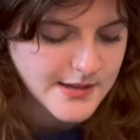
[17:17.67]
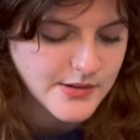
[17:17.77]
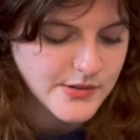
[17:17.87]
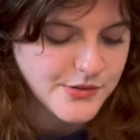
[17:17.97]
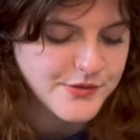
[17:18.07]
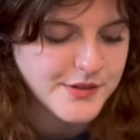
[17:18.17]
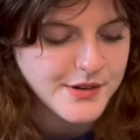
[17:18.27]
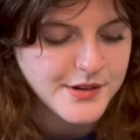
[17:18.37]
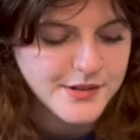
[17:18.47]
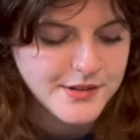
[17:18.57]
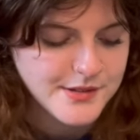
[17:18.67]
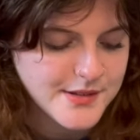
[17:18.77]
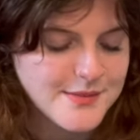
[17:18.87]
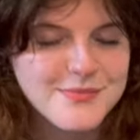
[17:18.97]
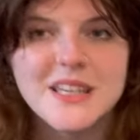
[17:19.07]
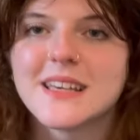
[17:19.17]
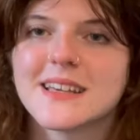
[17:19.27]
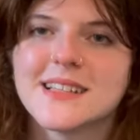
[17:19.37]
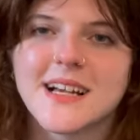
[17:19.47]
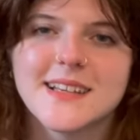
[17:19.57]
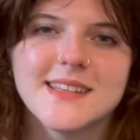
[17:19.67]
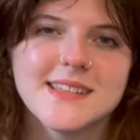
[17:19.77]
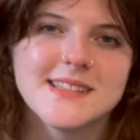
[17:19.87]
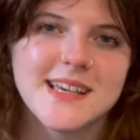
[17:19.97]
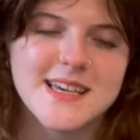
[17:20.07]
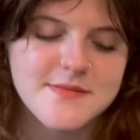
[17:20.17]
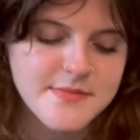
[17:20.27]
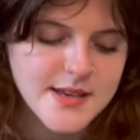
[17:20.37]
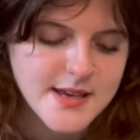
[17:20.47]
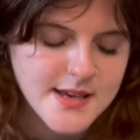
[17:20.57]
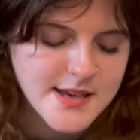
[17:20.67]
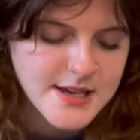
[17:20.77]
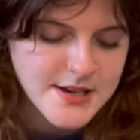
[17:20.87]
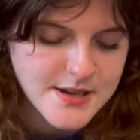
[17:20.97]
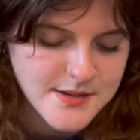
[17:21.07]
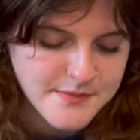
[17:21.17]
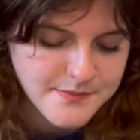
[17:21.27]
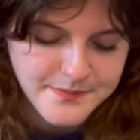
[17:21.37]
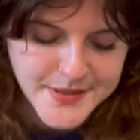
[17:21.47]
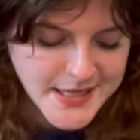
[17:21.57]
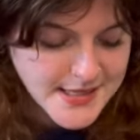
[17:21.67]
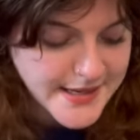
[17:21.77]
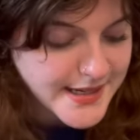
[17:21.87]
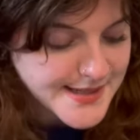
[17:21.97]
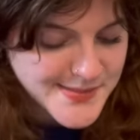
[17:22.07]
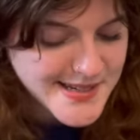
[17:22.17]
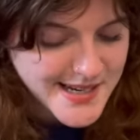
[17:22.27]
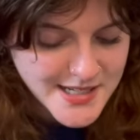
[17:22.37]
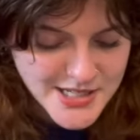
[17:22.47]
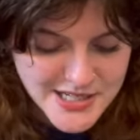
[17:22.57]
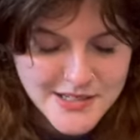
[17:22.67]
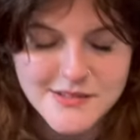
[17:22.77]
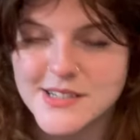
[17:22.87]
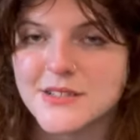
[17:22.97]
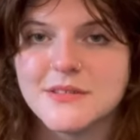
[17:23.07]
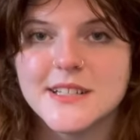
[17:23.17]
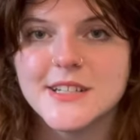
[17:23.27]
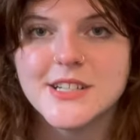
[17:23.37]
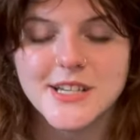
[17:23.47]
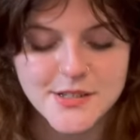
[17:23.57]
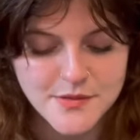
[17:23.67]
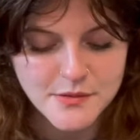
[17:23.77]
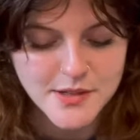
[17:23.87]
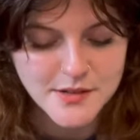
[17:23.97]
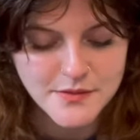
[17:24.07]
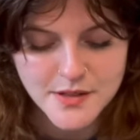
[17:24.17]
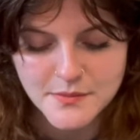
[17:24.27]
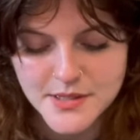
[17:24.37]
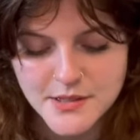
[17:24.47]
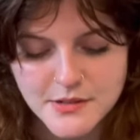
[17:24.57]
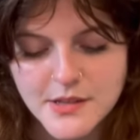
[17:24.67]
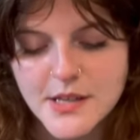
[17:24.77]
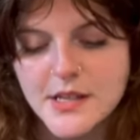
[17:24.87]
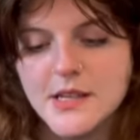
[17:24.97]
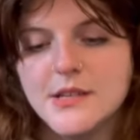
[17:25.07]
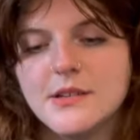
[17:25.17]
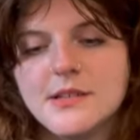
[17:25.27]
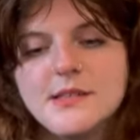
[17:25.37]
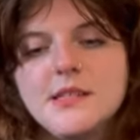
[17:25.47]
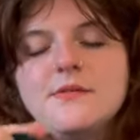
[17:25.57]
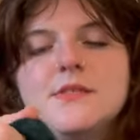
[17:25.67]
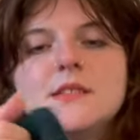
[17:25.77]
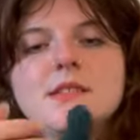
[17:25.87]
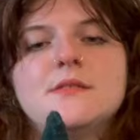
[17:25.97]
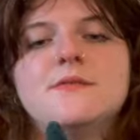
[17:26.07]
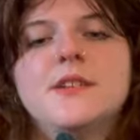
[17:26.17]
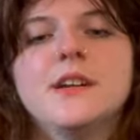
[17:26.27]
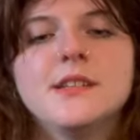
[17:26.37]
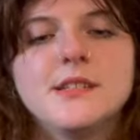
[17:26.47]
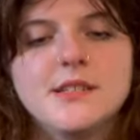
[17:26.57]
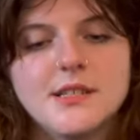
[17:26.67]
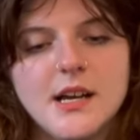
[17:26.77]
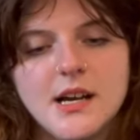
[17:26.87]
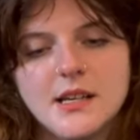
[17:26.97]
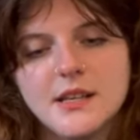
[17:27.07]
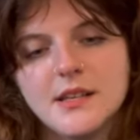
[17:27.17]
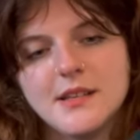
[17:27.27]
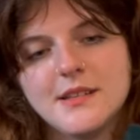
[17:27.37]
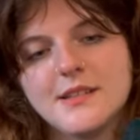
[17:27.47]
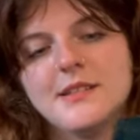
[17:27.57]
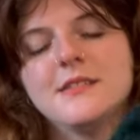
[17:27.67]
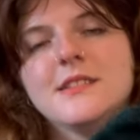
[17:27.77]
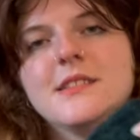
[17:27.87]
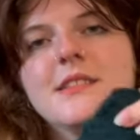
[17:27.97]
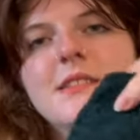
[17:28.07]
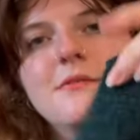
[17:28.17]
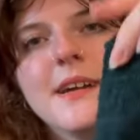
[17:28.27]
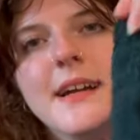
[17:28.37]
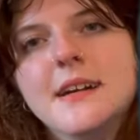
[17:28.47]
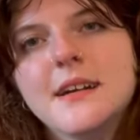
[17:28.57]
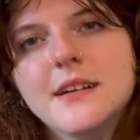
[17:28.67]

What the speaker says: over them being exactly the same. Because I guess my tension just really changed for one of them. So you can see for this first sock, you can see where